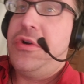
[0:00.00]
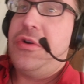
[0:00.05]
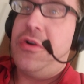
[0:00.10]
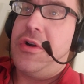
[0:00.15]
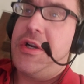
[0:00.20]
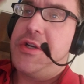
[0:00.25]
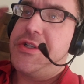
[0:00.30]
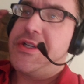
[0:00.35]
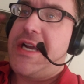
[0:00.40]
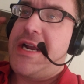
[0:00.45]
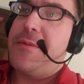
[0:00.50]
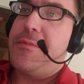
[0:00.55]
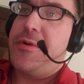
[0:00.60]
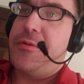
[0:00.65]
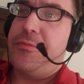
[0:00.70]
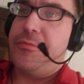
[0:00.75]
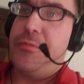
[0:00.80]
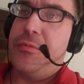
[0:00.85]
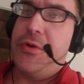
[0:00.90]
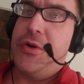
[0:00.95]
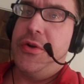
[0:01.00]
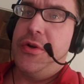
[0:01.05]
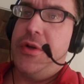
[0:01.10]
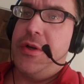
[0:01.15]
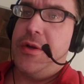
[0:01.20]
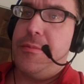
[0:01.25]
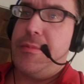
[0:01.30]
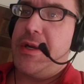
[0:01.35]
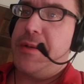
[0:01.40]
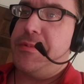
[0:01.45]
on time, and
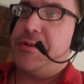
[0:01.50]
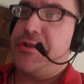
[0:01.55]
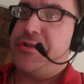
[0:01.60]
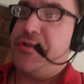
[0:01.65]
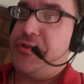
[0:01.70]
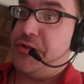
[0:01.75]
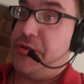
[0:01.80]
in my business